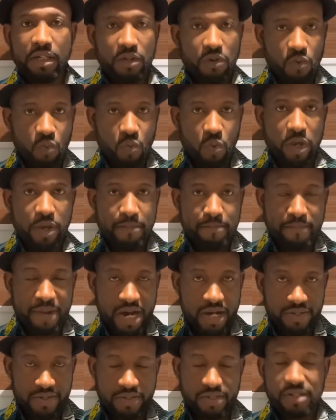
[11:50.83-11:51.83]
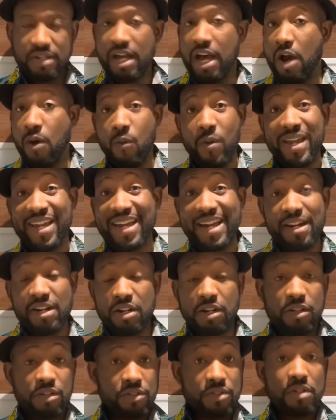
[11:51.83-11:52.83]
We must, and we
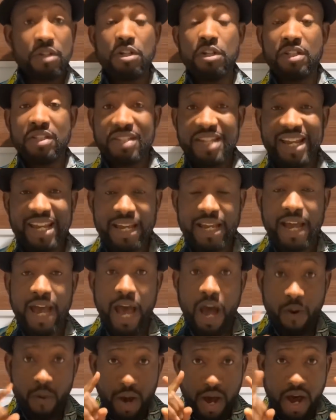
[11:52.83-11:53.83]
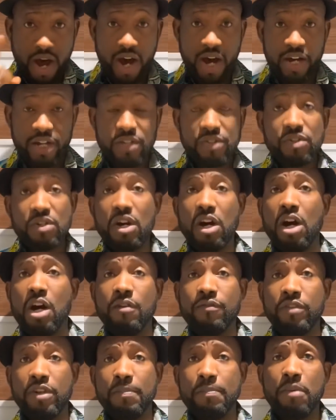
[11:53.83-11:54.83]
cannot take our eyes
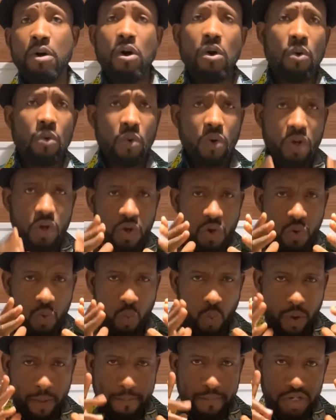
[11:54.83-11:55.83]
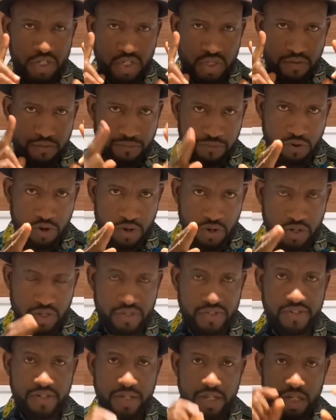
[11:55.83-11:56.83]
off the ball. We must
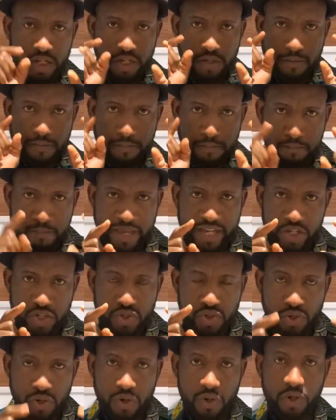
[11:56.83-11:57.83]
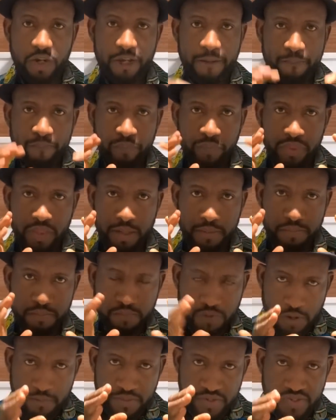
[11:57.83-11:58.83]
focus, make sure the
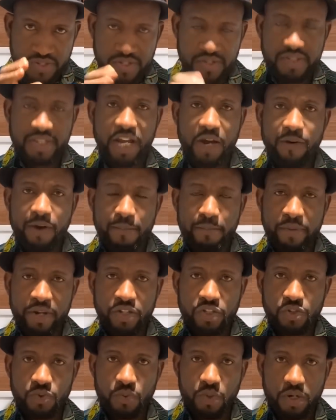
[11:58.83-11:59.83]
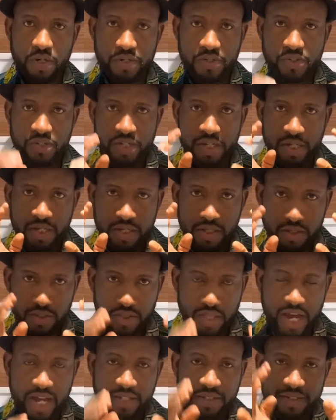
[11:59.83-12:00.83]
promises that were made to us,
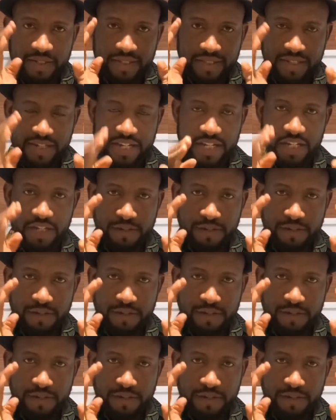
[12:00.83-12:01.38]
that these